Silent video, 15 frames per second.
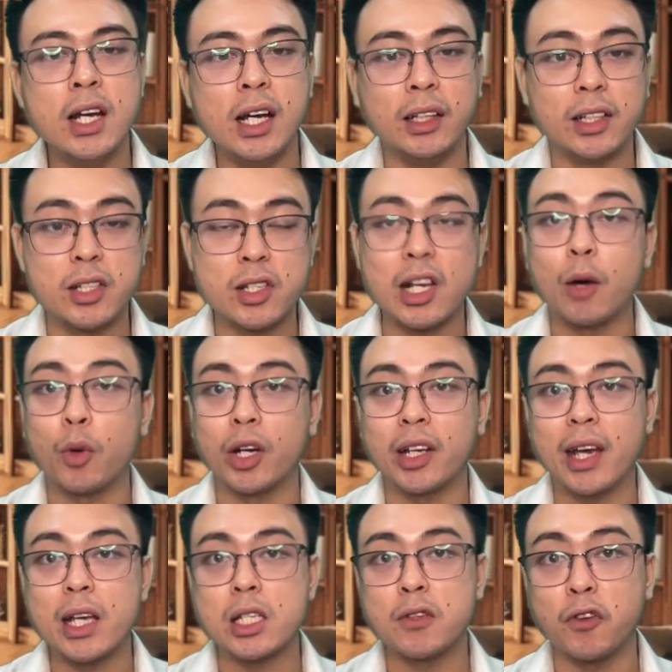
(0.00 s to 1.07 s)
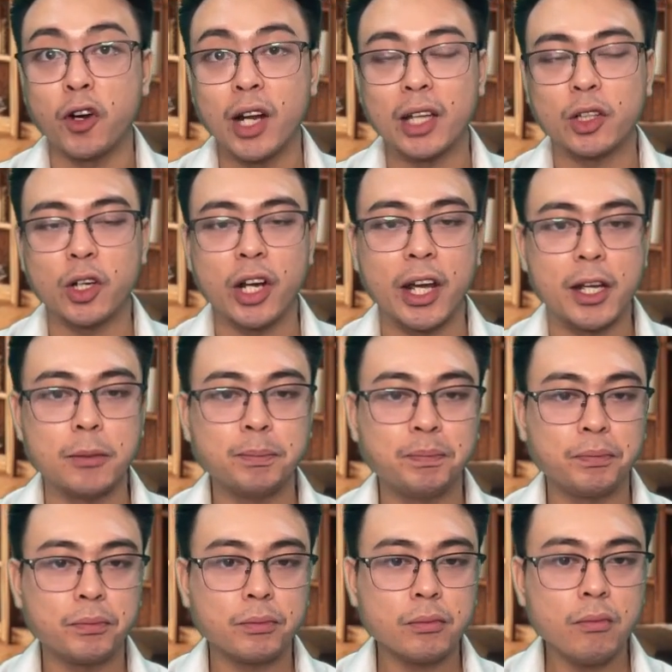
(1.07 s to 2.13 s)
This is our case for letter A.
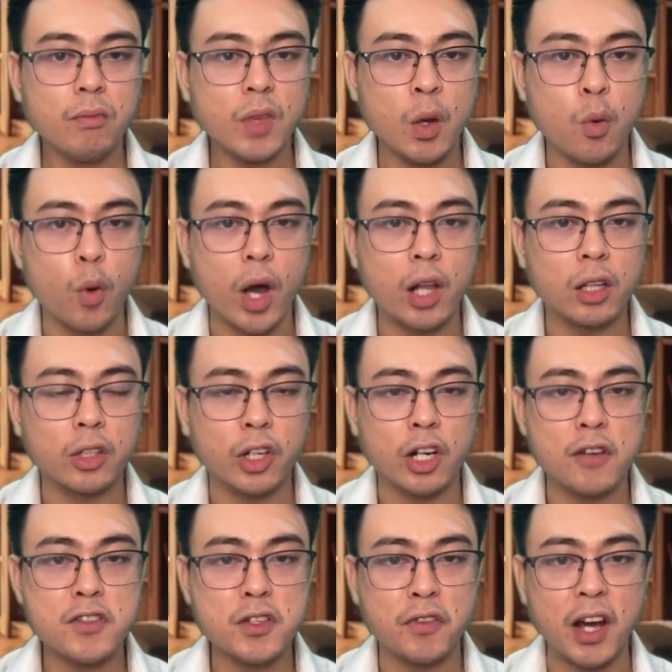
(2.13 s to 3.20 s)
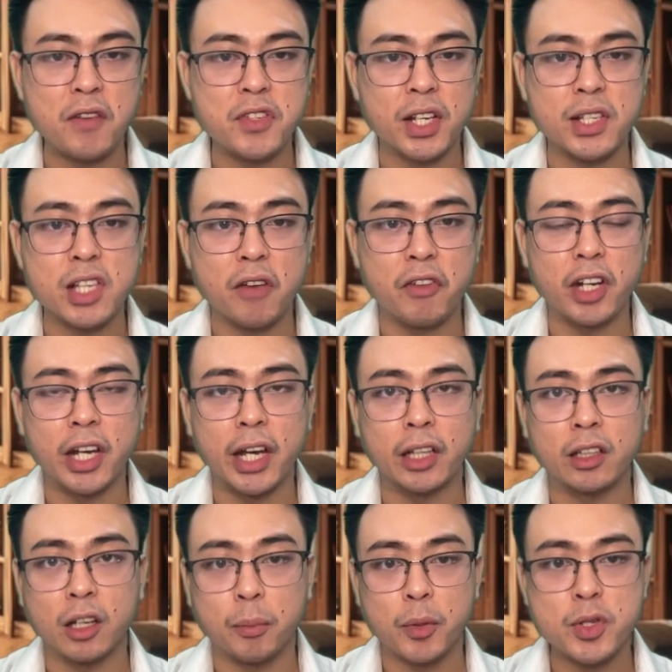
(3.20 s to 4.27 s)
While curves 5, 6, 7, 8
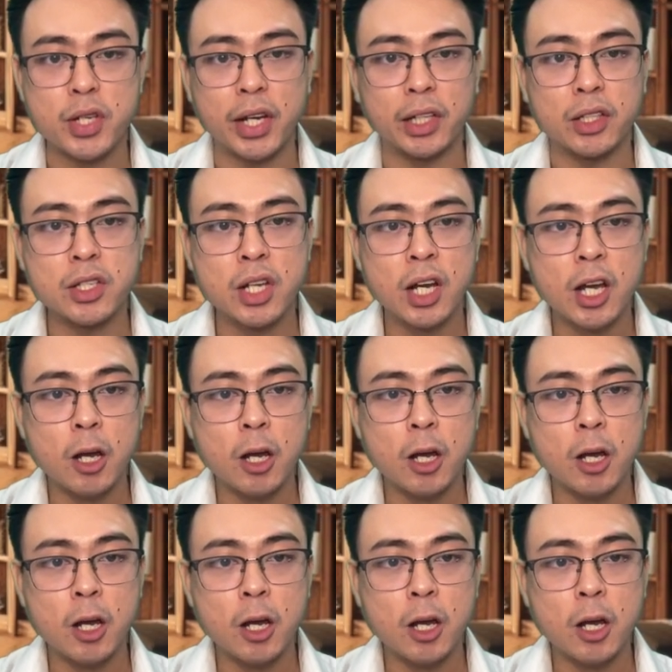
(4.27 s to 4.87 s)
represents